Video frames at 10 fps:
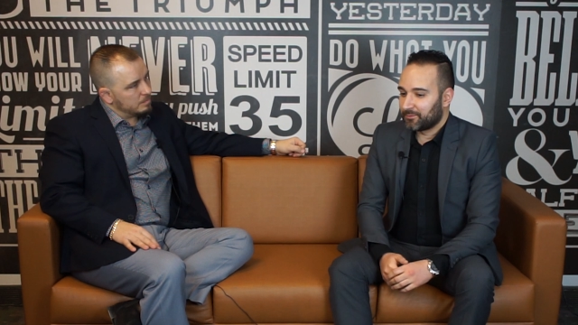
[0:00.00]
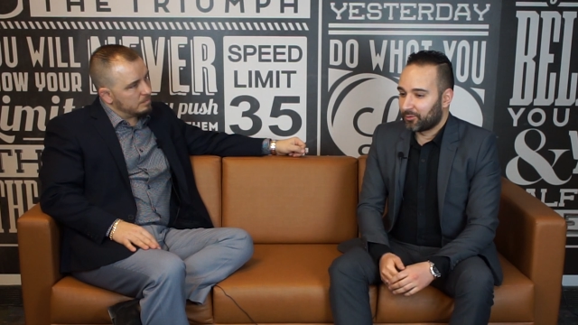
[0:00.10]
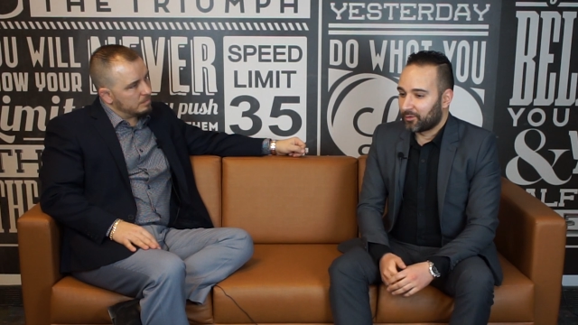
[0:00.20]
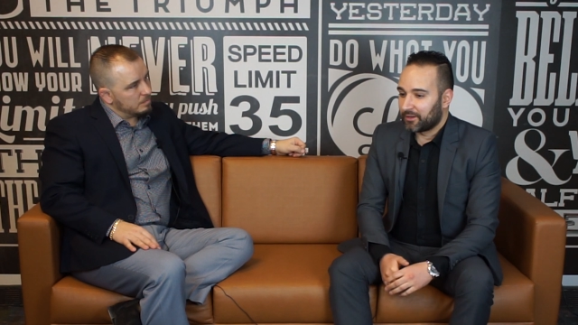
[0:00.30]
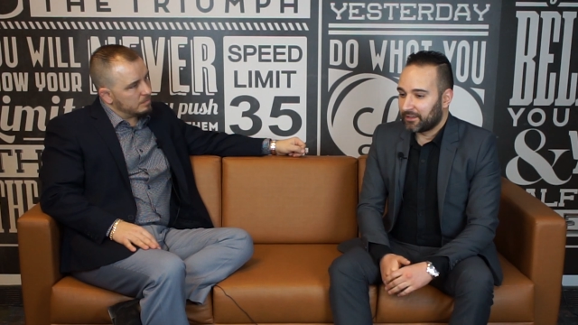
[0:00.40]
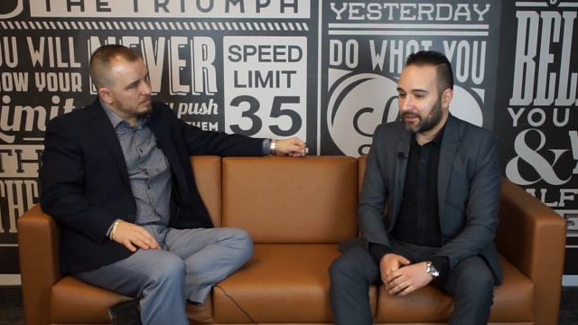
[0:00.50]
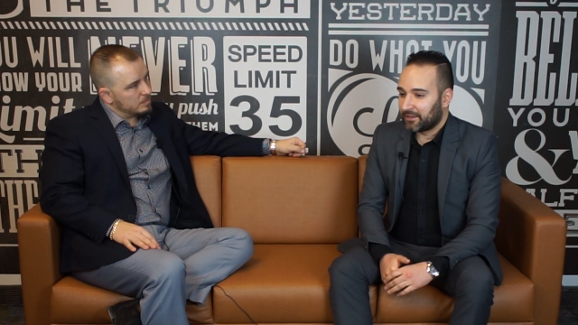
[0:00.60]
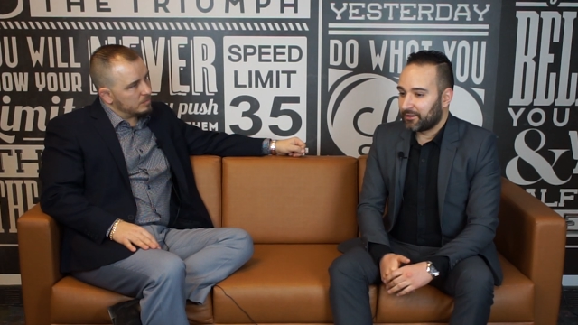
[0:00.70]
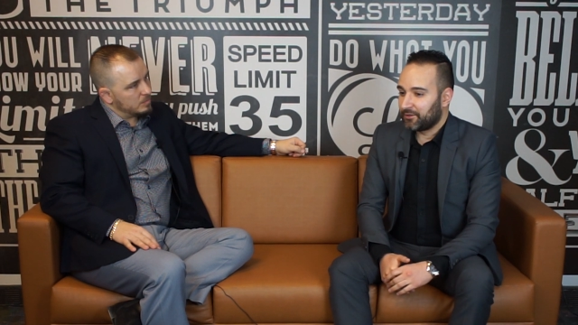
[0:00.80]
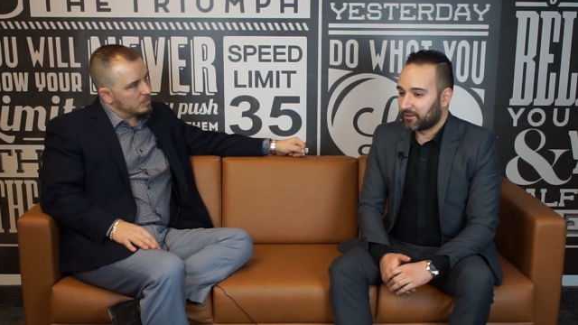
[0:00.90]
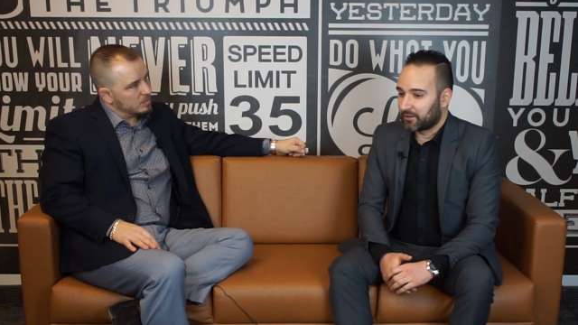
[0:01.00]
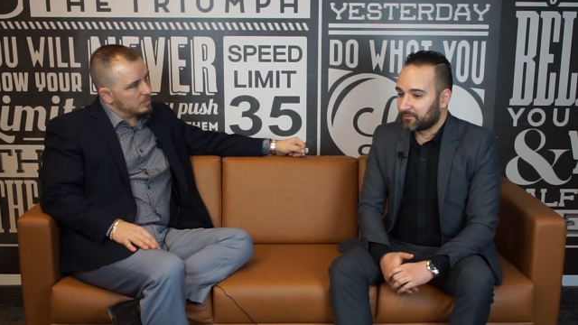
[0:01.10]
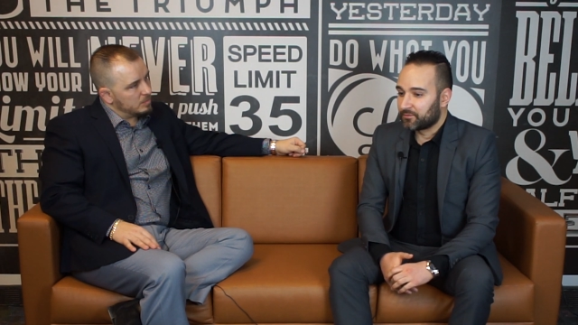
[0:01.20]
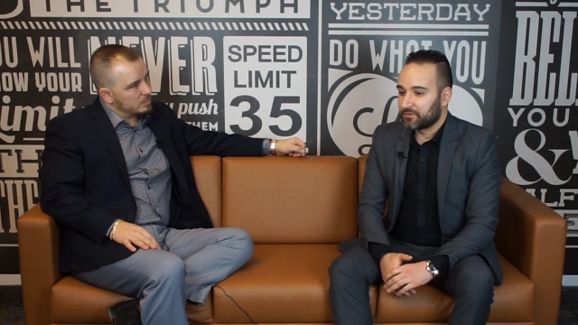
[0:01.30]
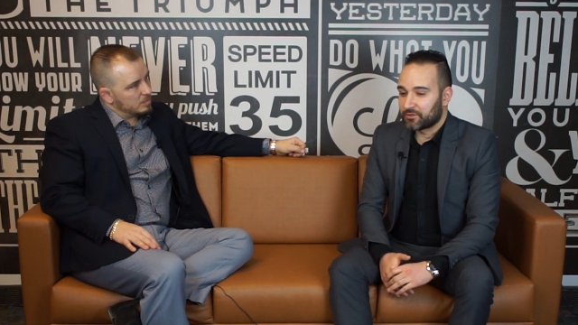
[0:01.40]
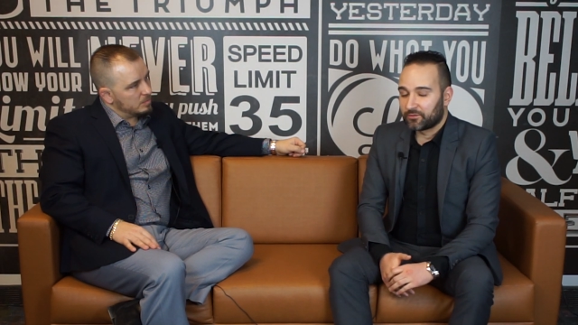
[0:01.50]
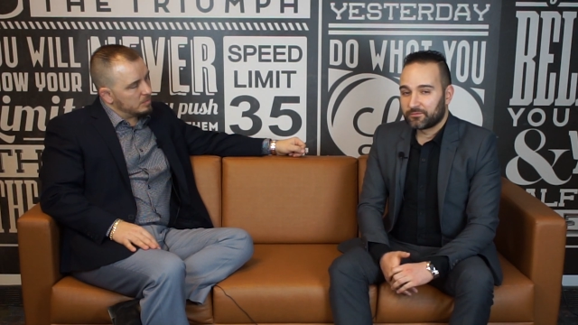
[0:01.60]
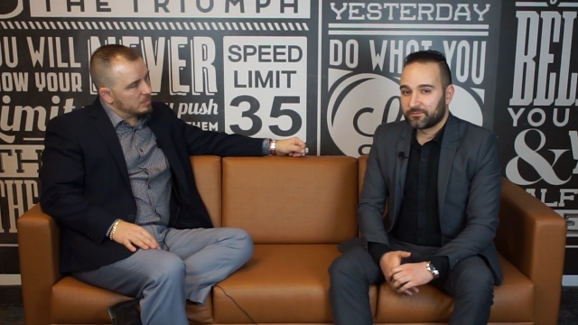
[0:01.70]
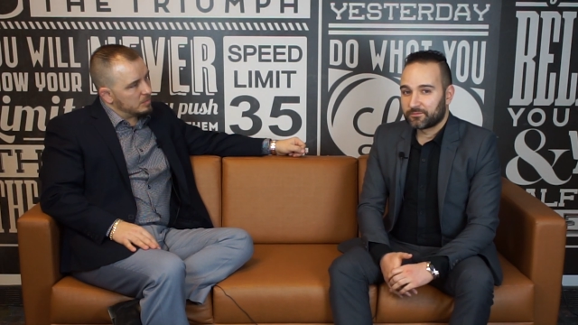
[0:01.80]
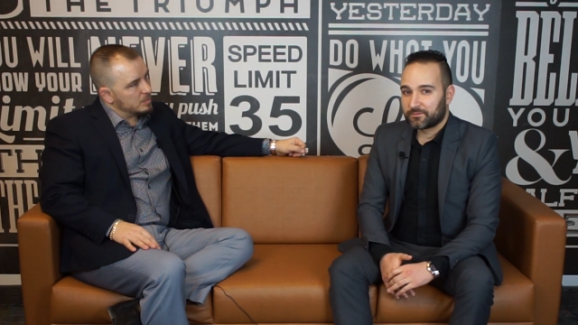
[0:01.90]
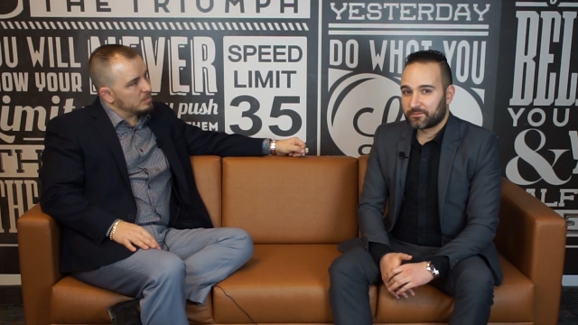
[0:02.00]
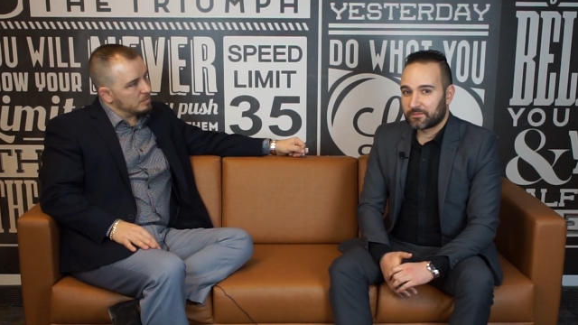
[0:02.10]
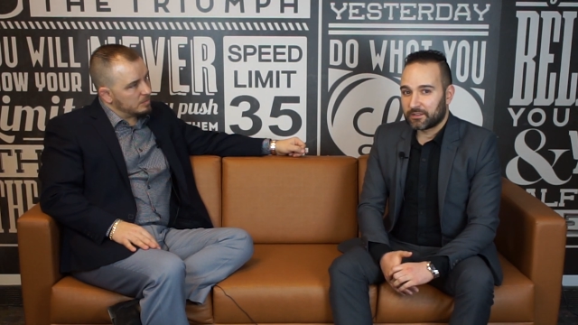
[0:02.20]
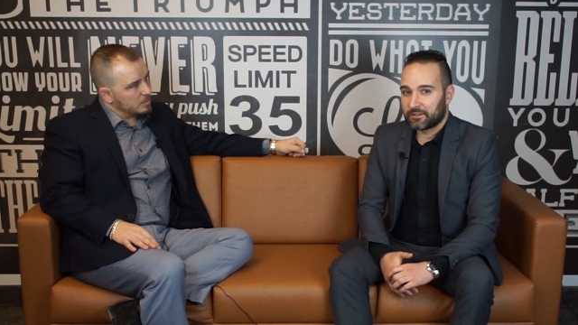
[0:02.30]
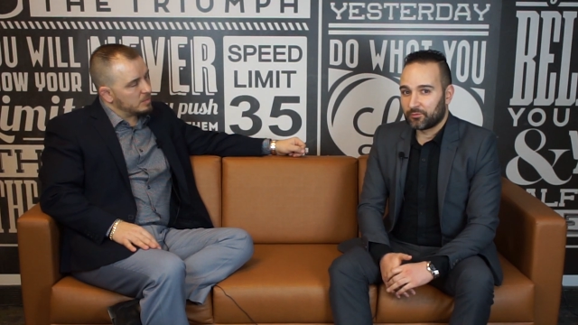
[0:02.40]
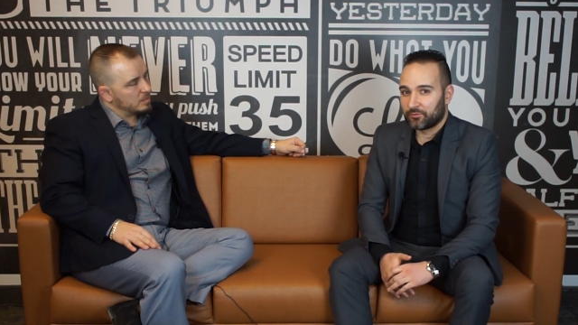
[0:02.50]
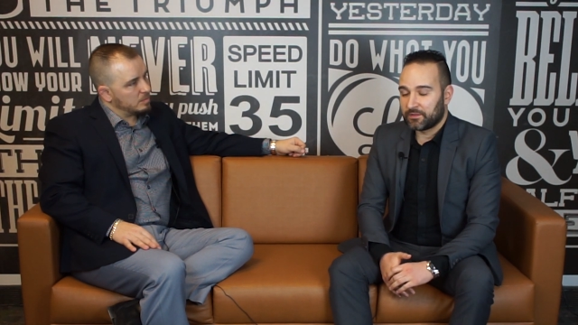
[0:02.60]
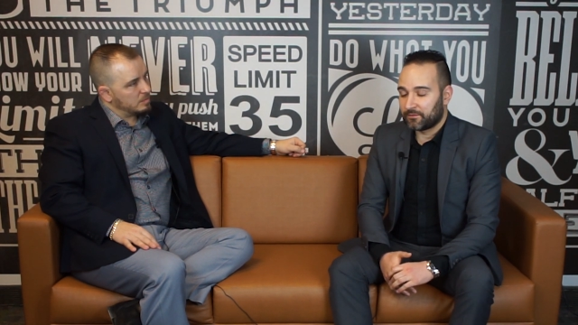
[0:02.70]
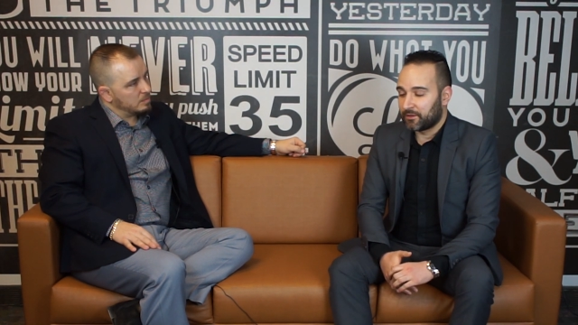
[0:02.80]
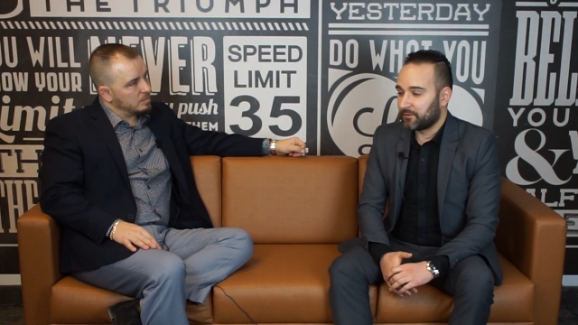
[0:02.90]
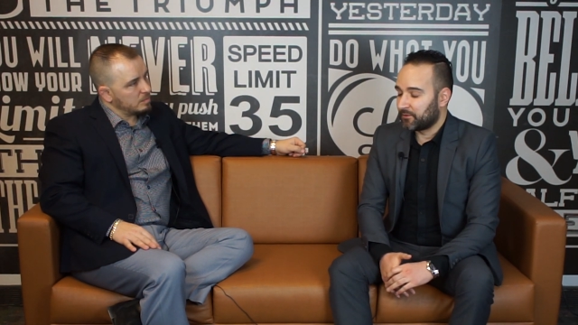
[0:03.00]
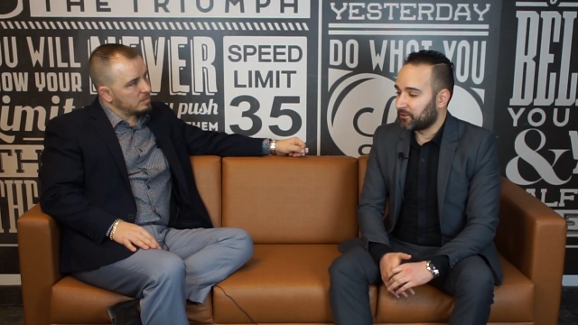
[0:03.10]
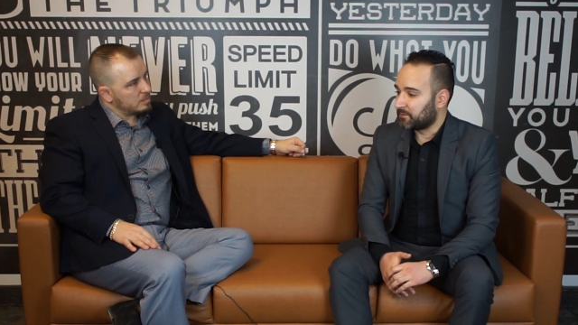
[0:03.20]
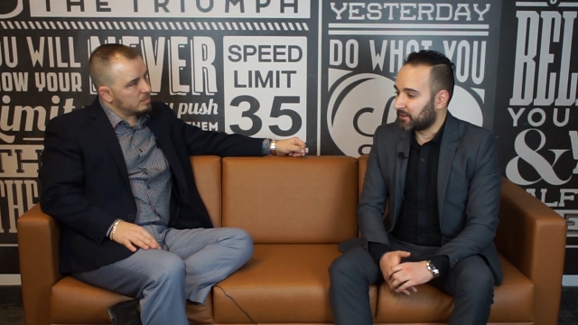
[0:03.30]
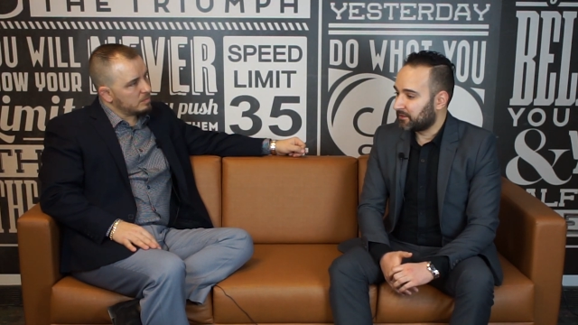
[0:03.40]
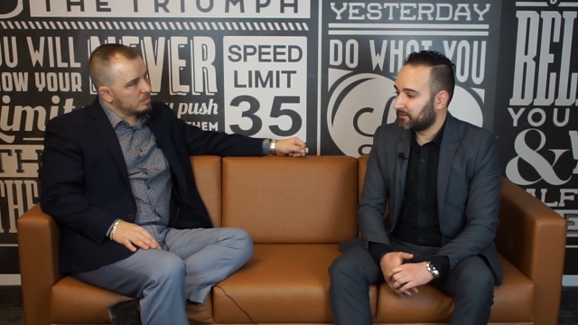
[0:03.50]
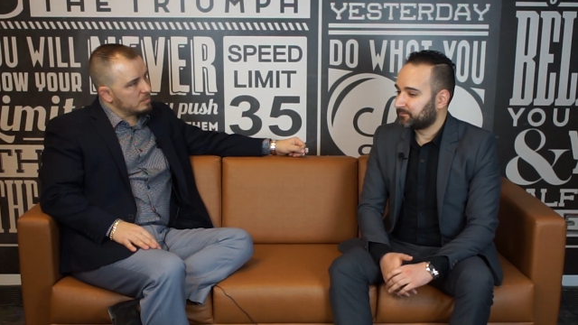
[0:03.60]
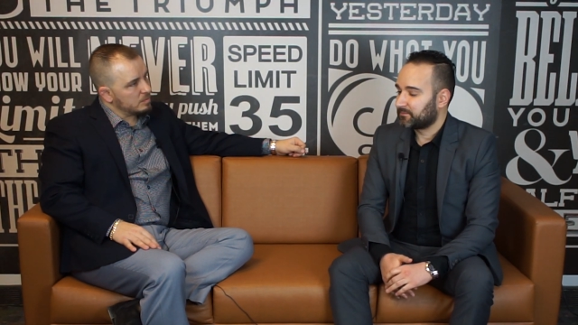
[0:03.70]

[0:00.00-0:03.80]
Speaker 1: number one, get out of your comfort zone. It would be very very big.